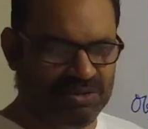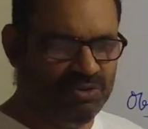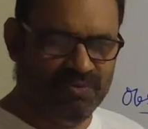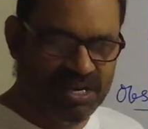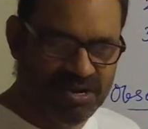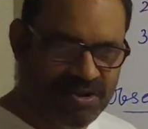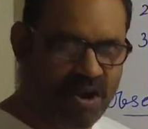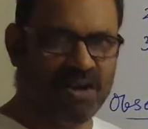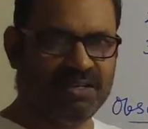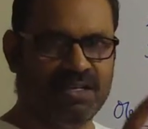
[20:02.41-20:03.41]
You will
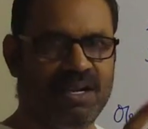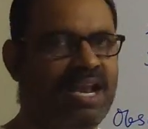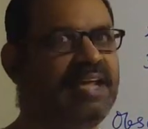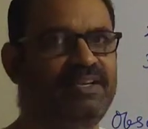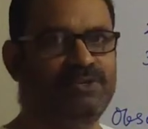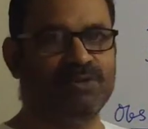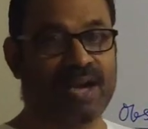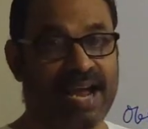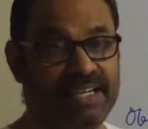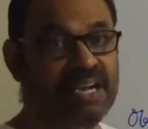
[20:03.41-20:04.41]
not like to
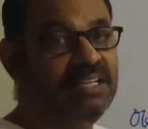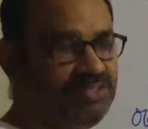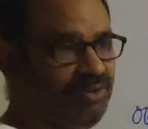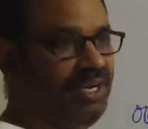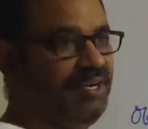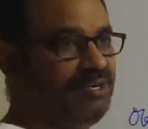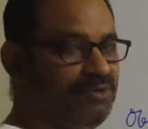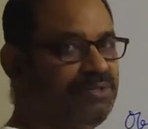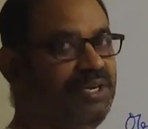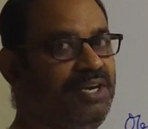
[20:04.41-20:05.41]
write 3
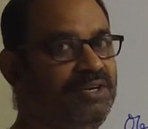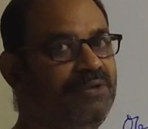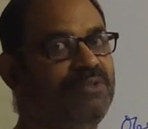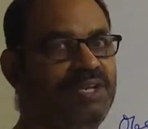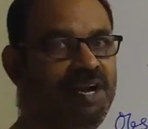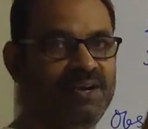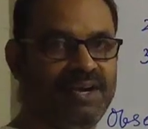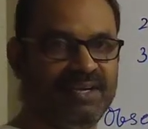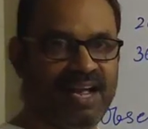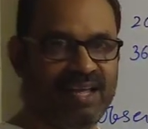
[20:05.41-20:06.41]
into 3 into
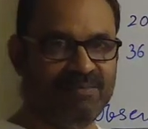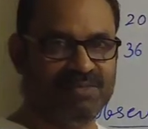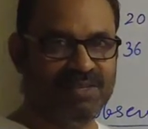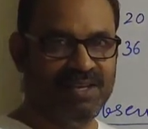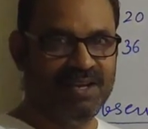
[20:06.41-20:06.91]
300 times.